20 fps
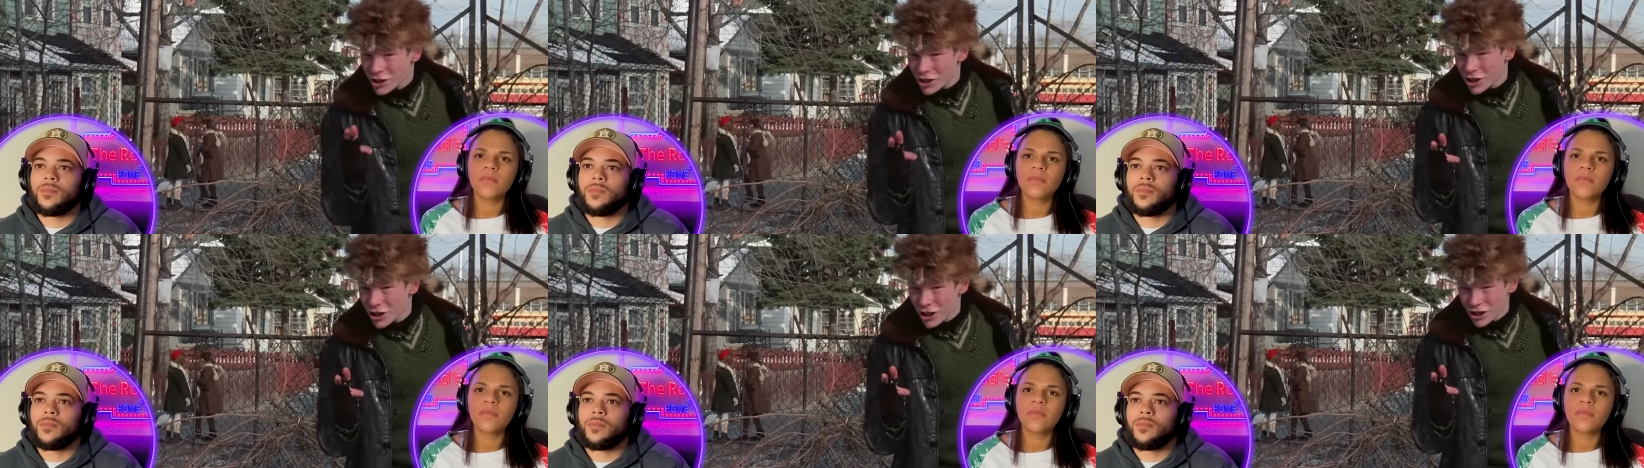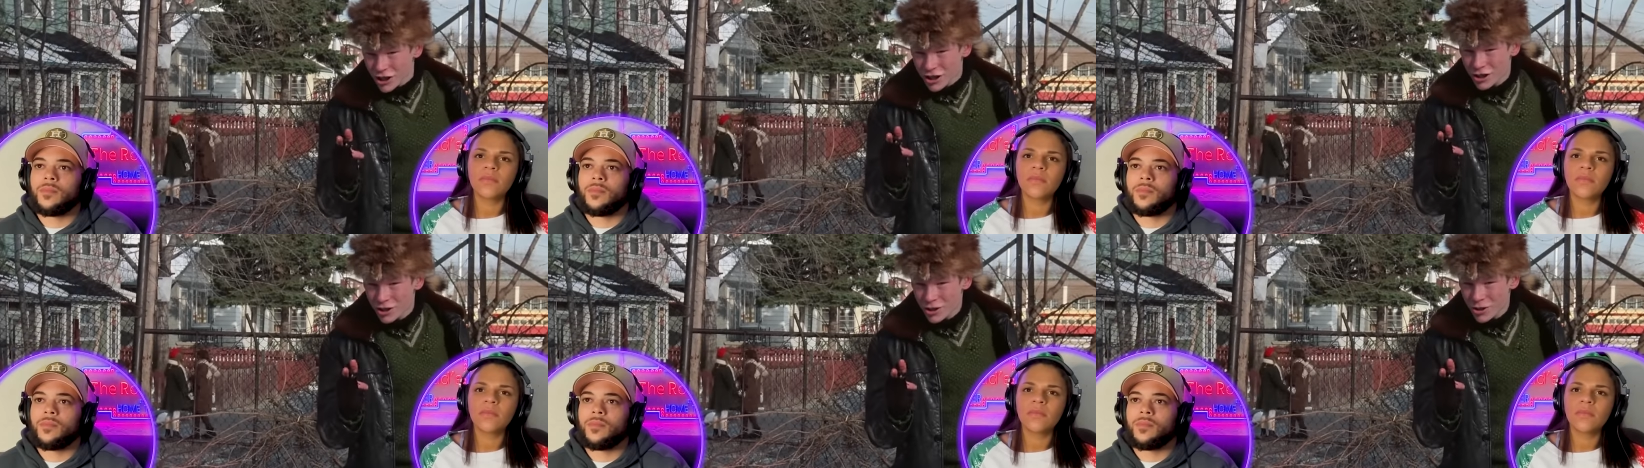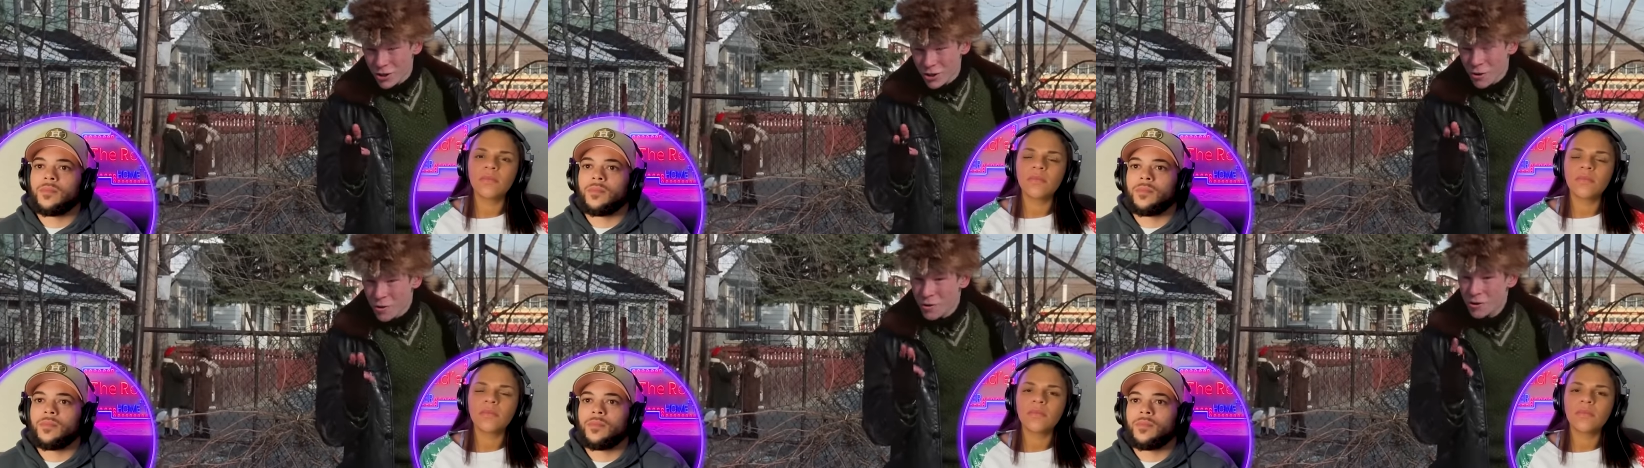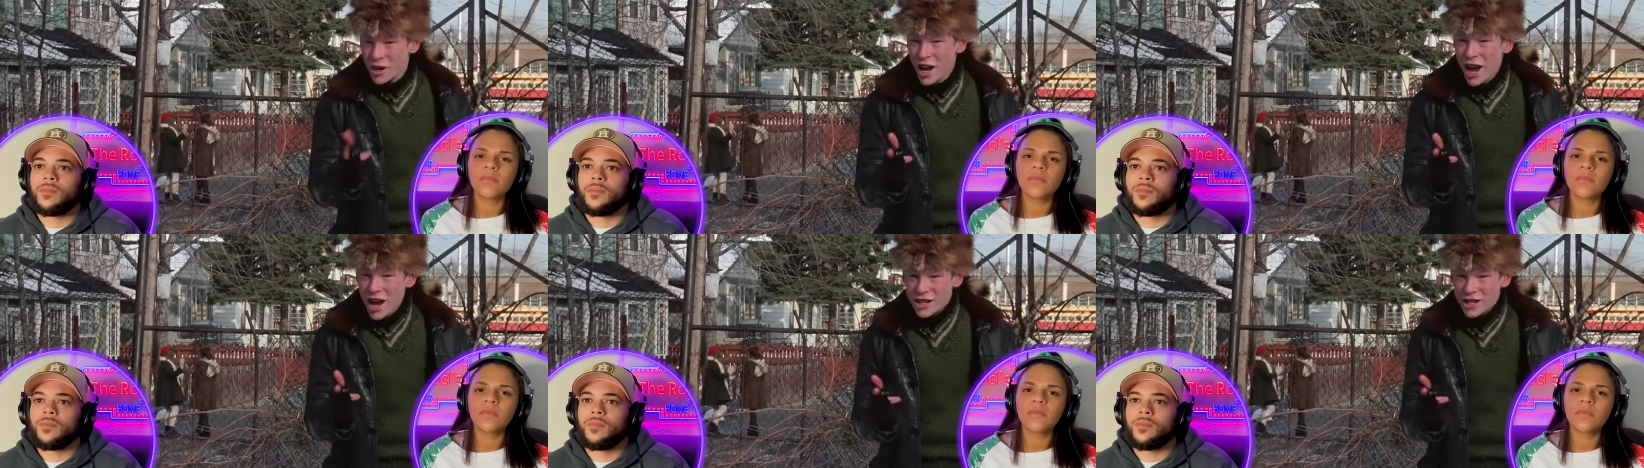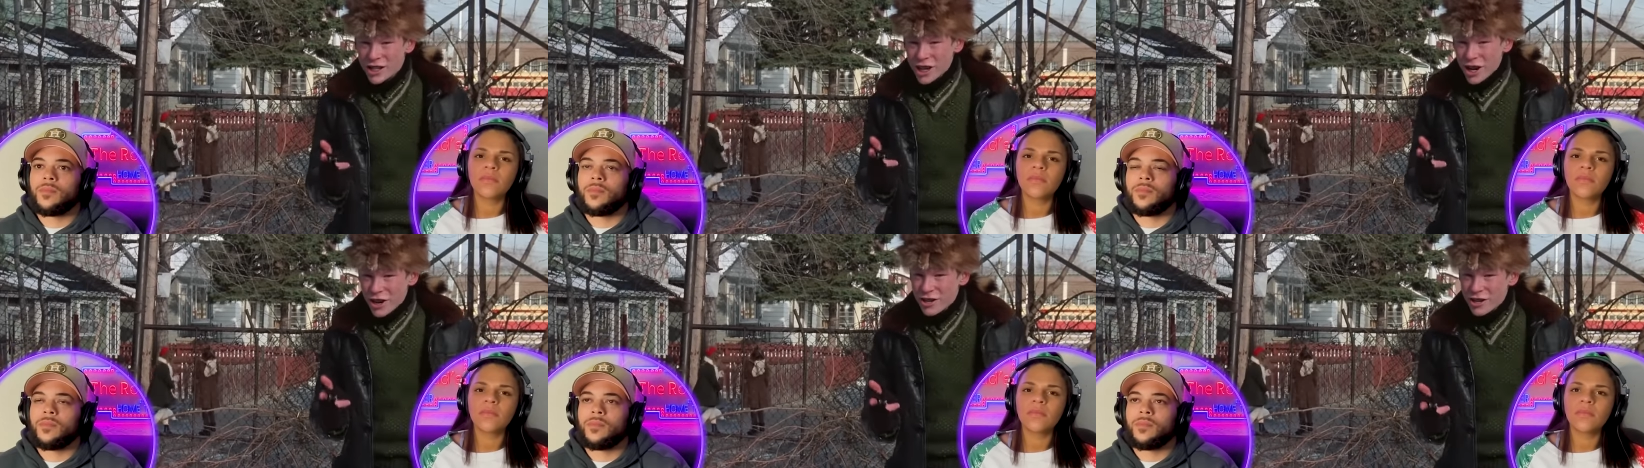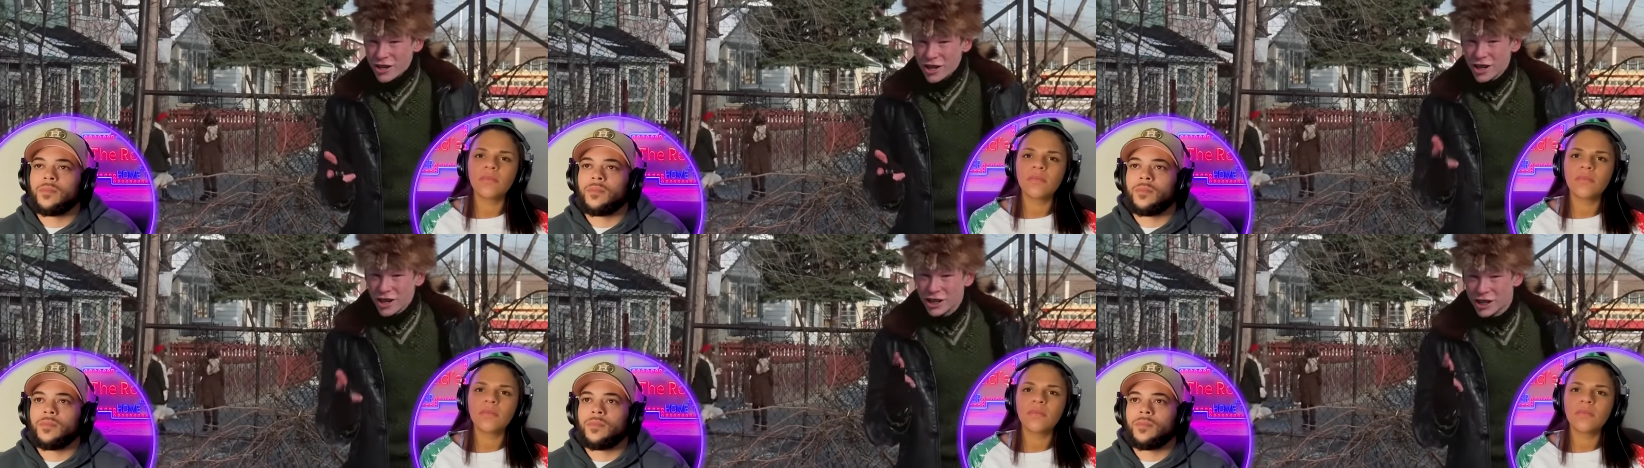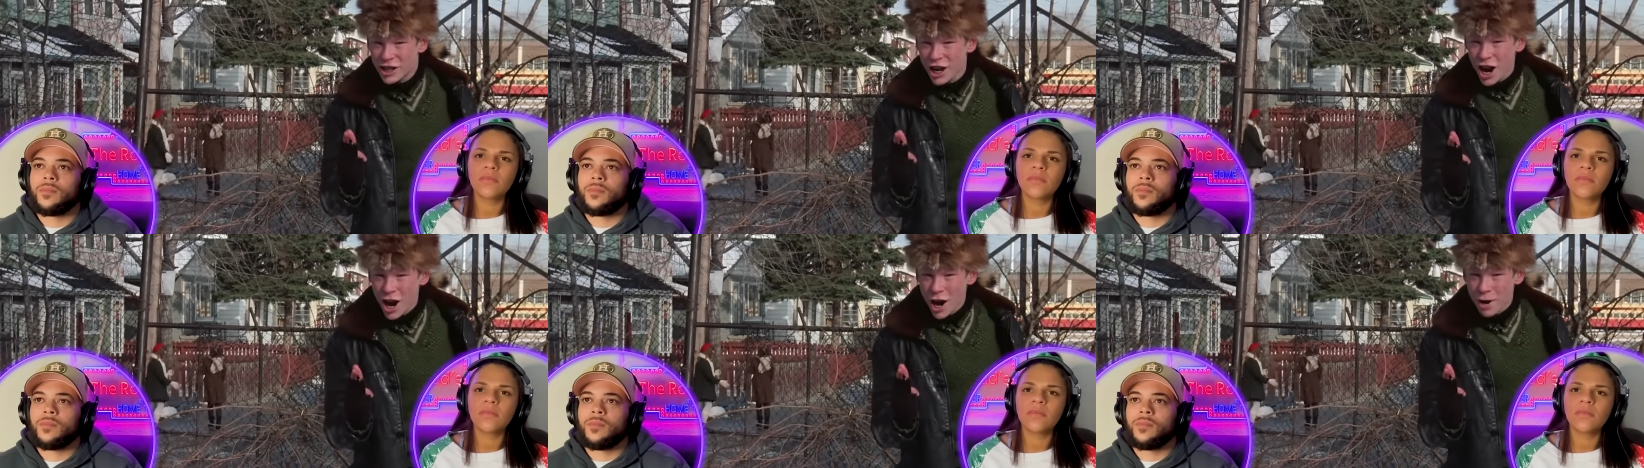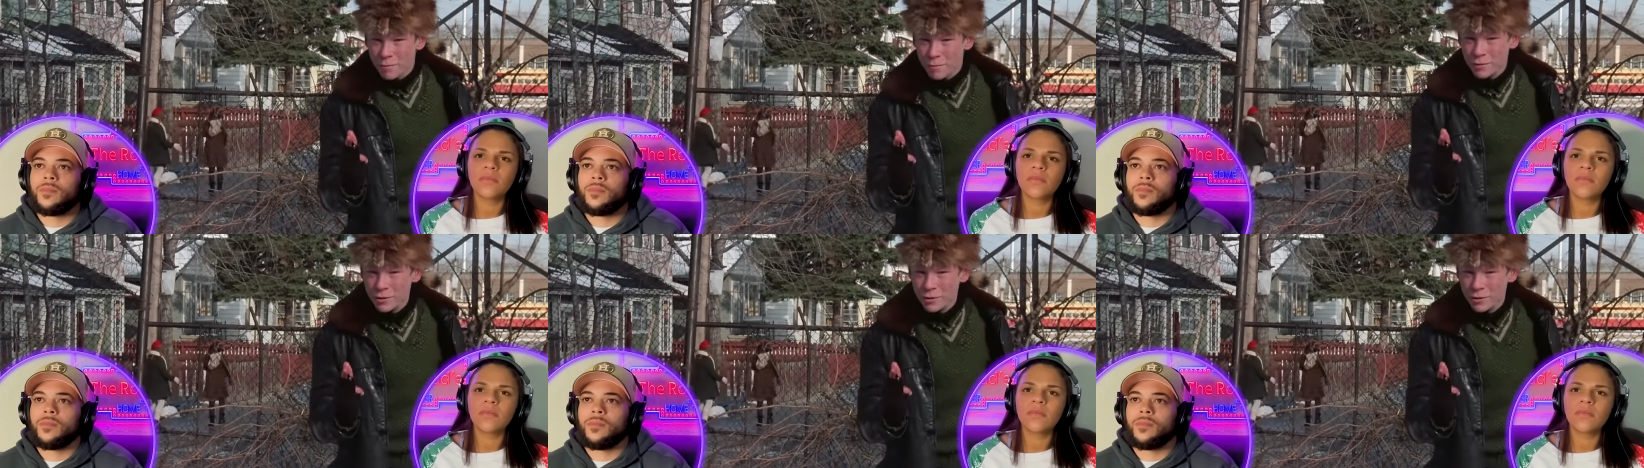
Speaker 1: jerk. When I tell you to come,